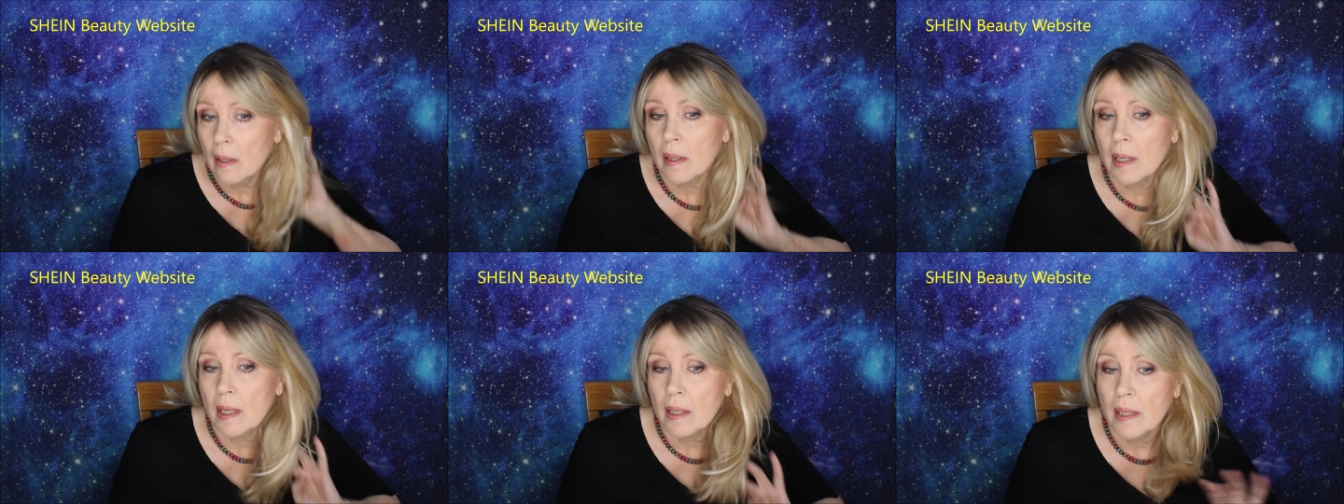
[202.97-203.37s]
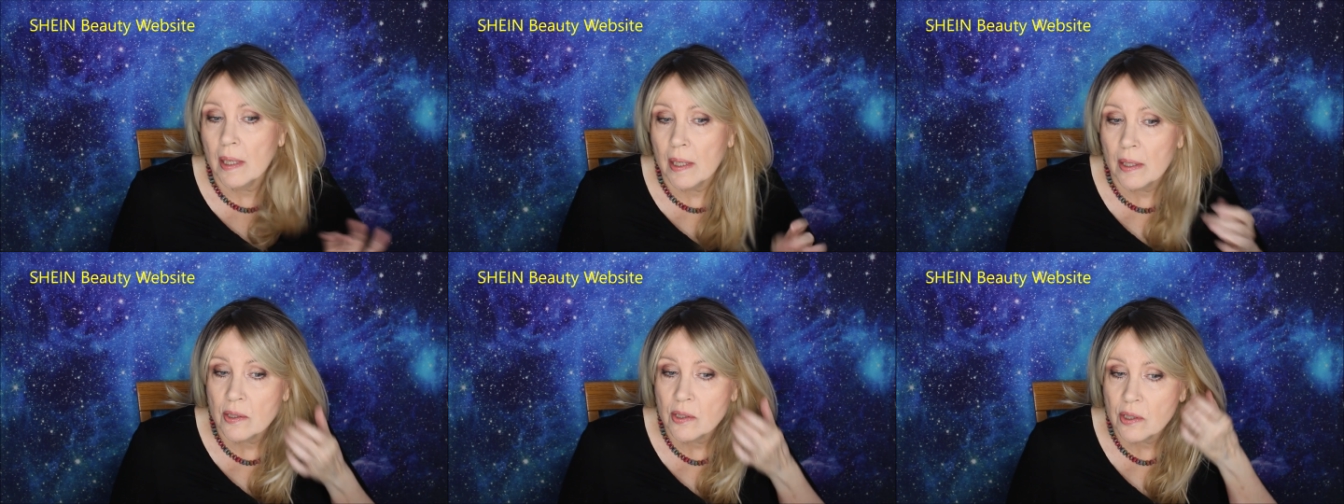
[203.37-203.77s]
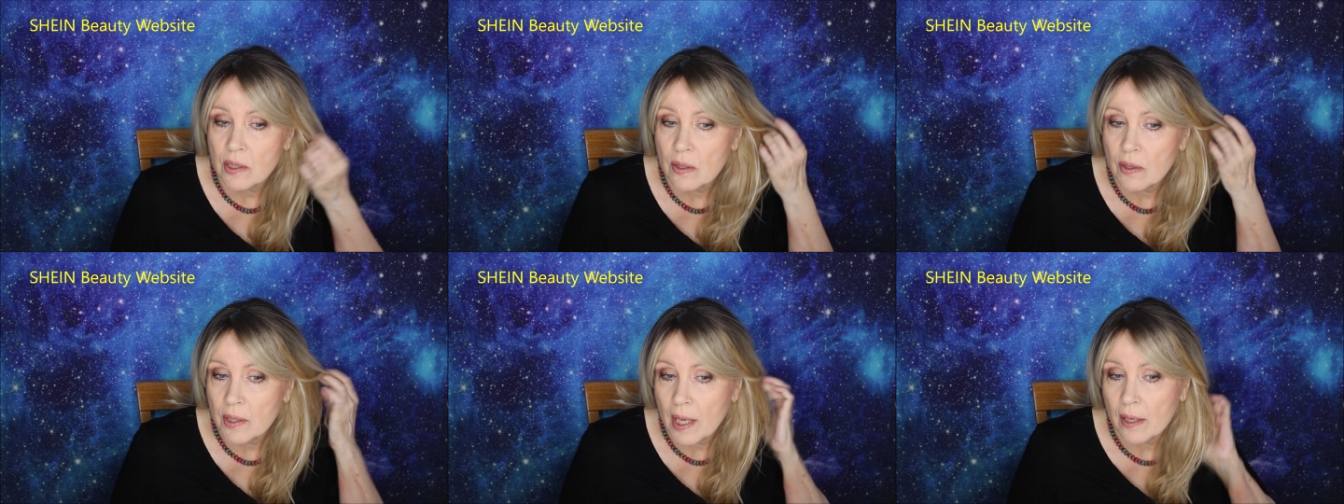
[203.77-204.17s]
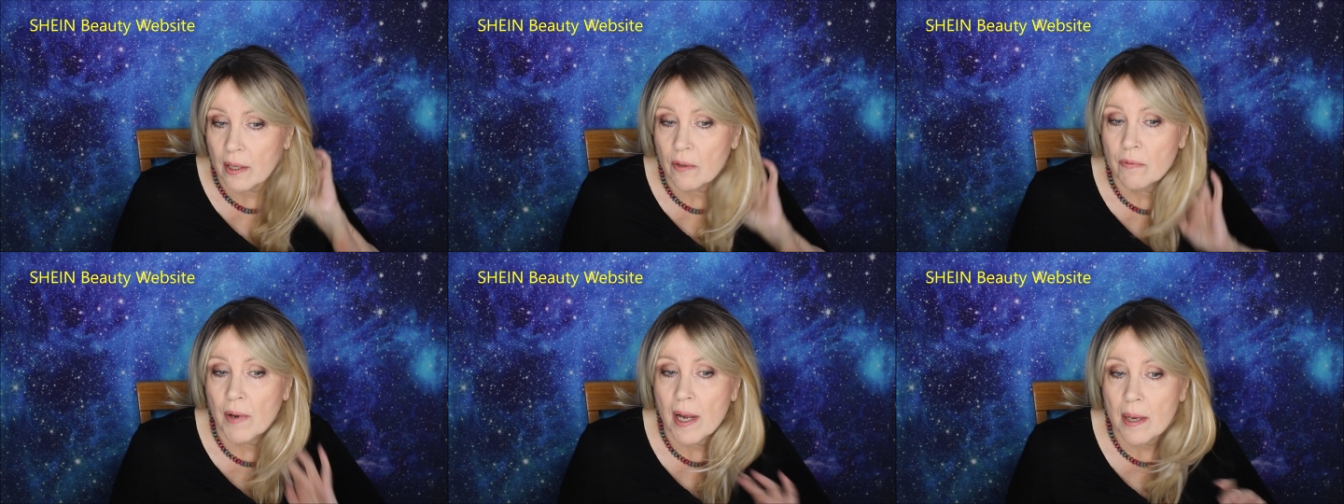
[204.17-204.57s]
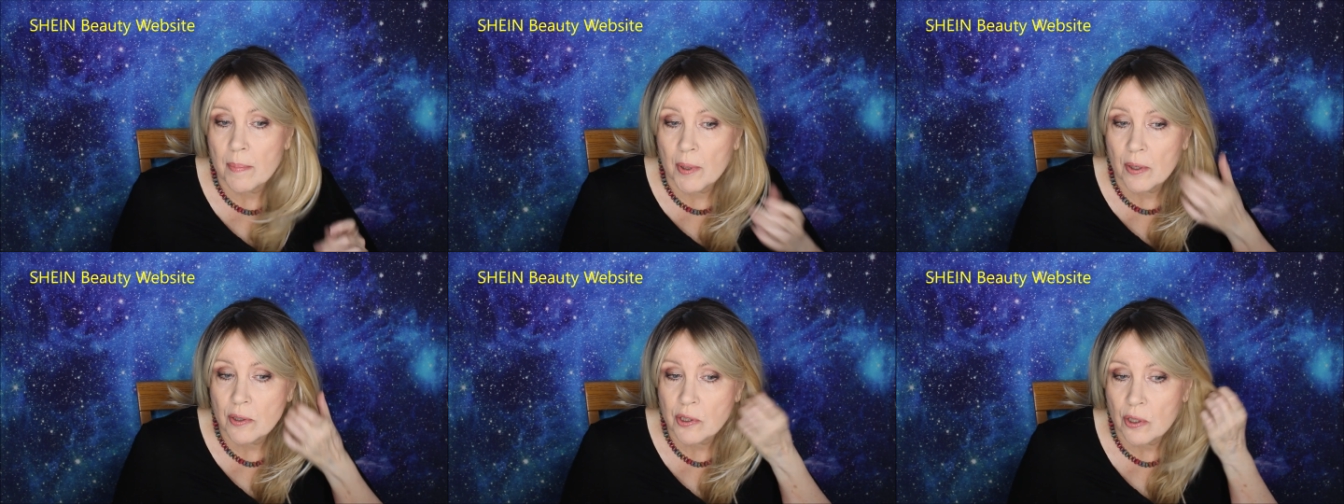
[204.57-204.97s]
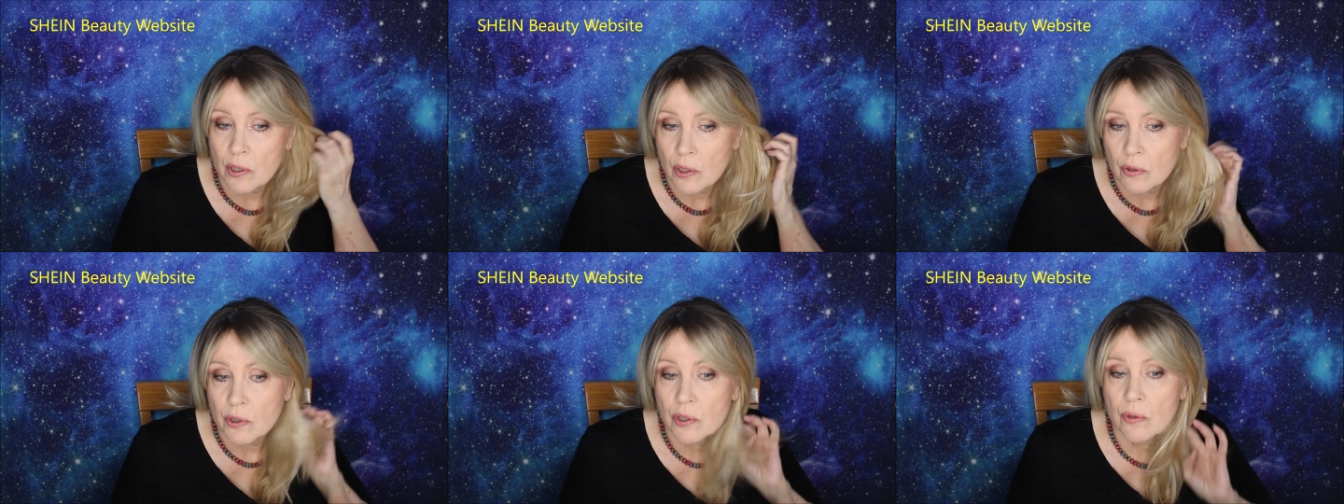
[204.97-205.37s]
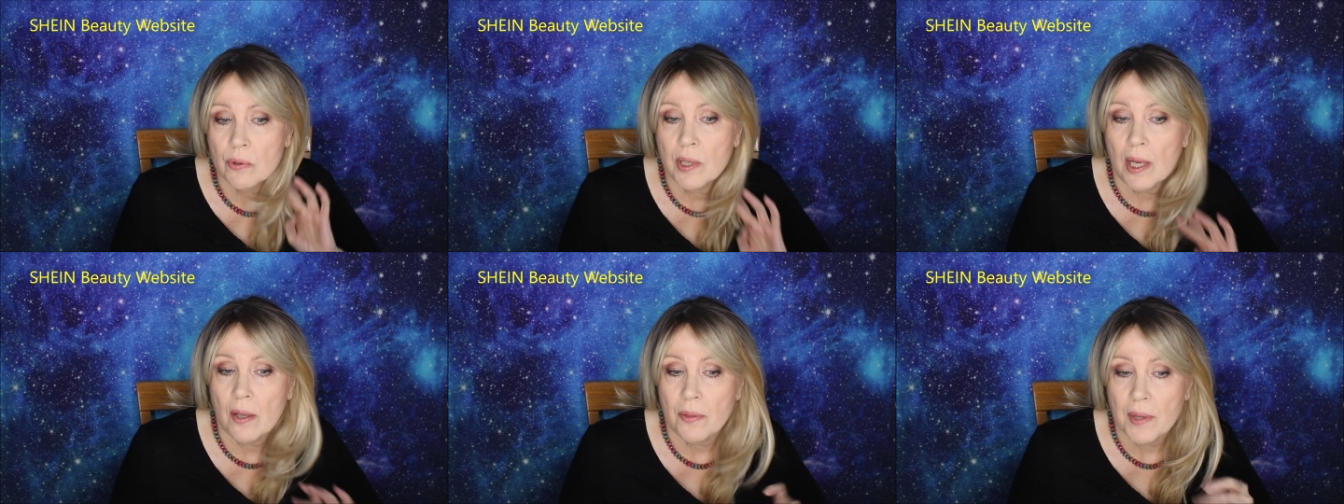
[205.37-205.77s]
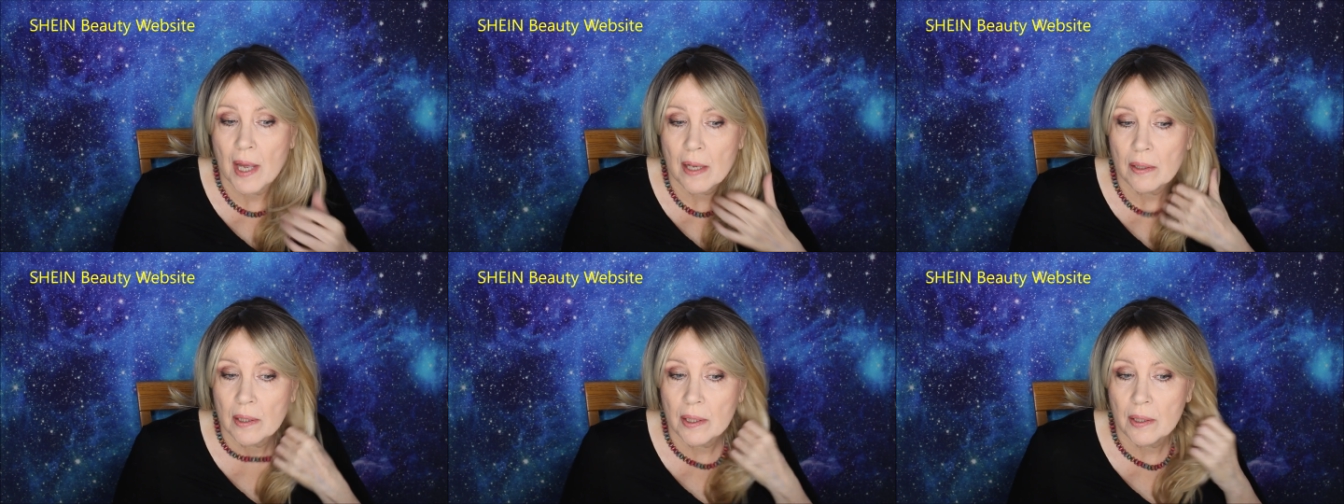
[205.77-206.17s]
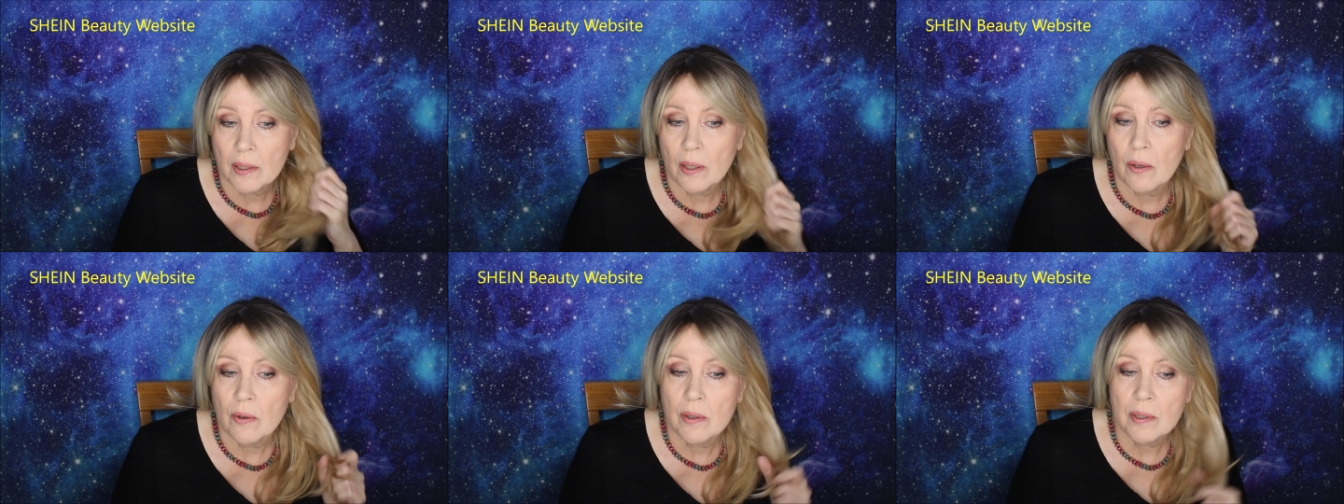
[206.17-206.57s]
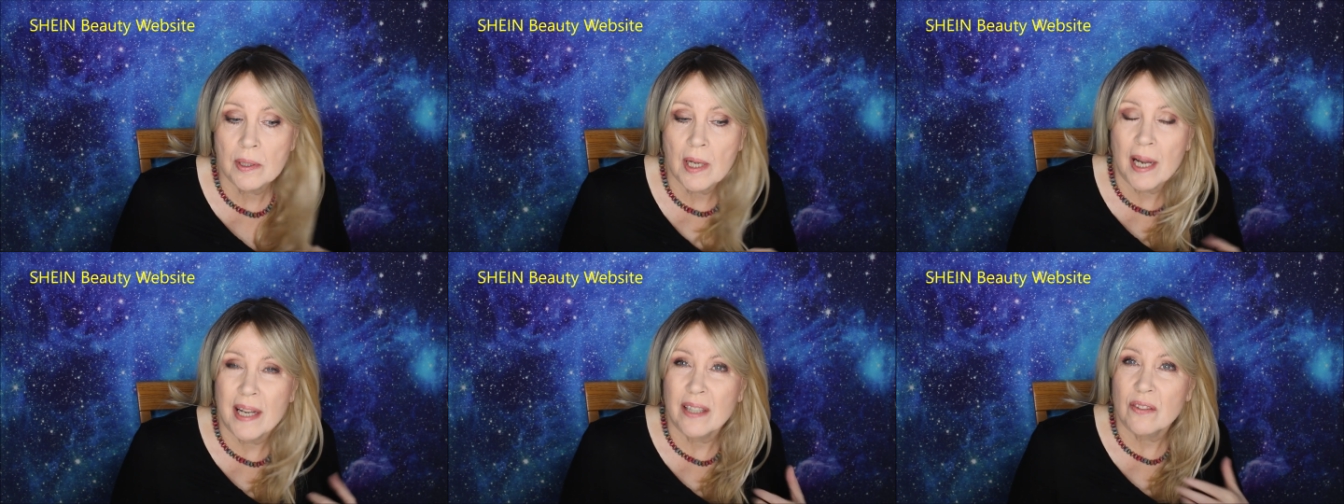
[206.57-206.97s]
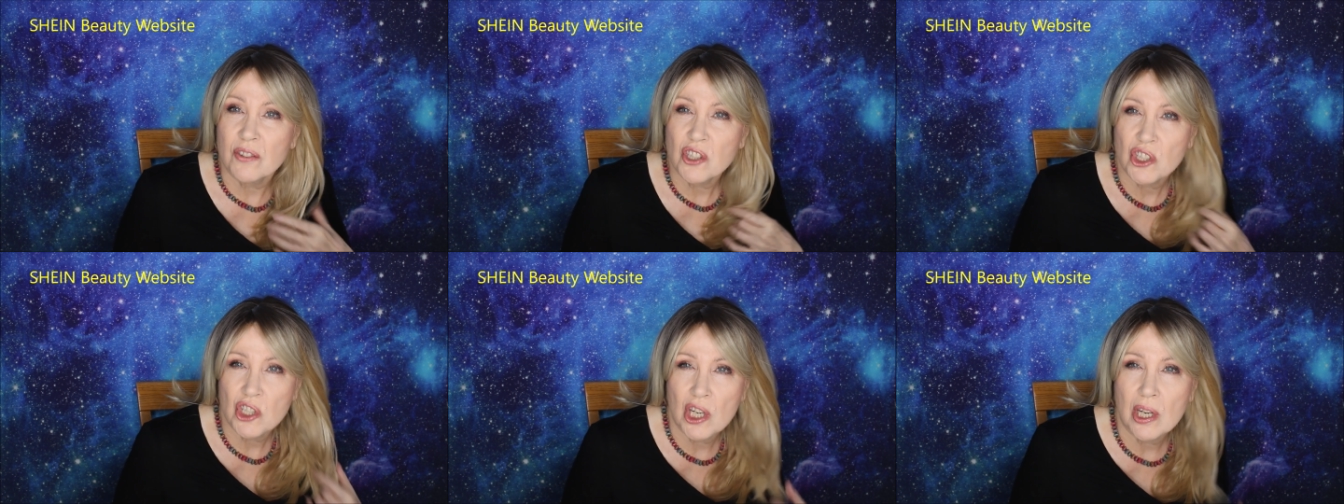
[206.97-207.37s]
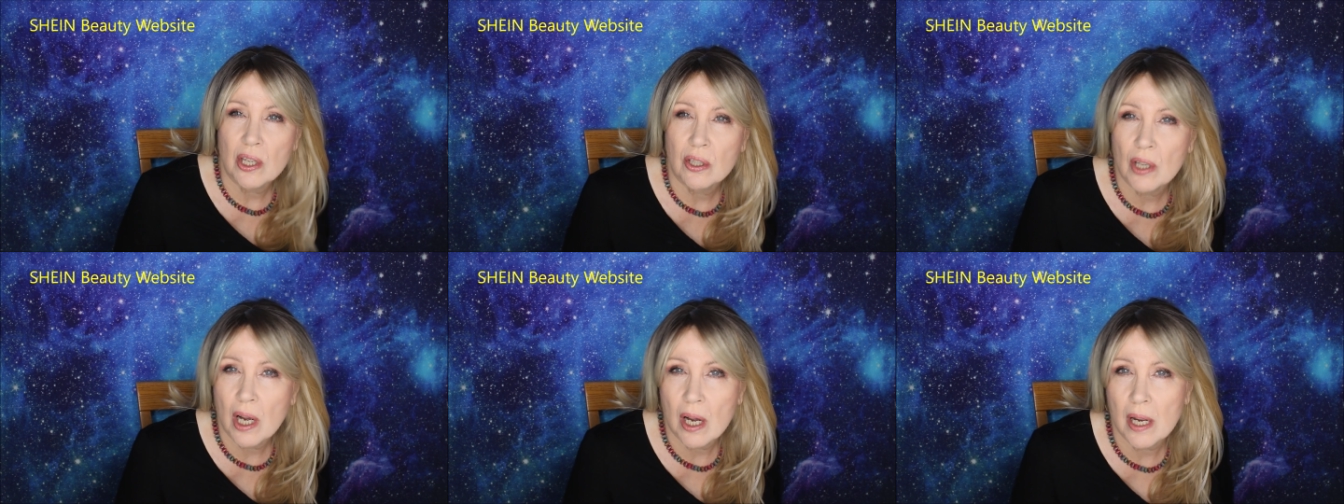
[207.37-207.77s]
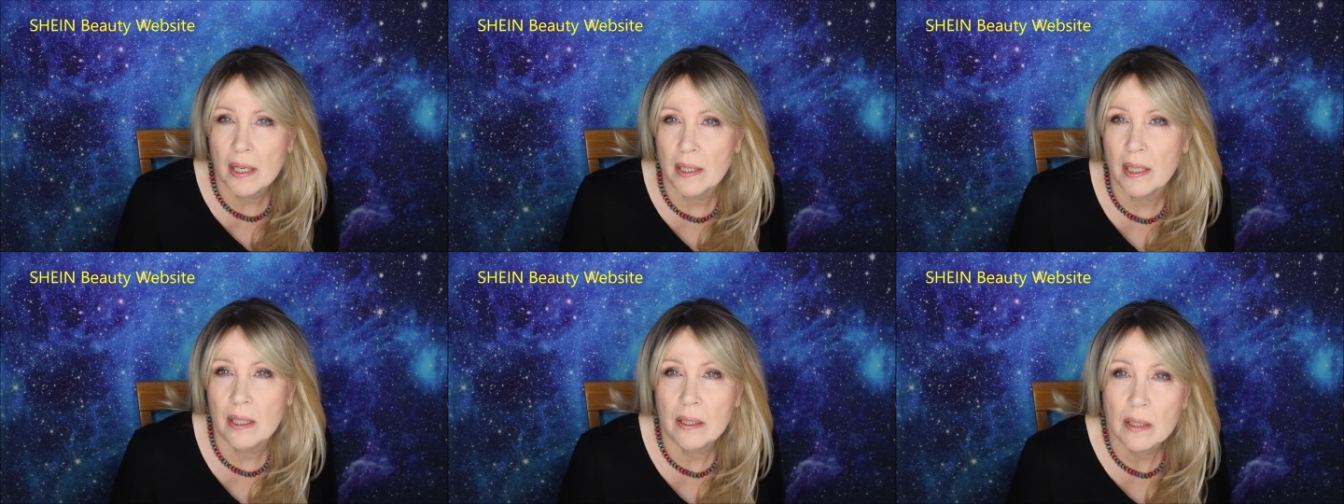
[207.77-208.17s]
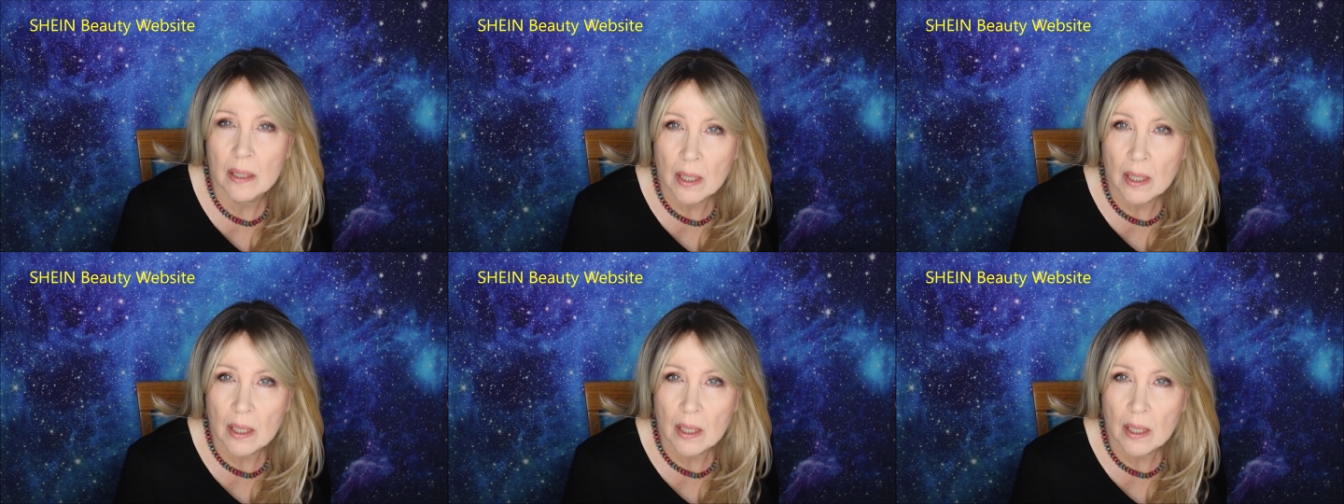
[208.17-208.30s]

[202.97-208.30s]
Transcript: It is synthetic fiber, so you do get that little kind of sheen on it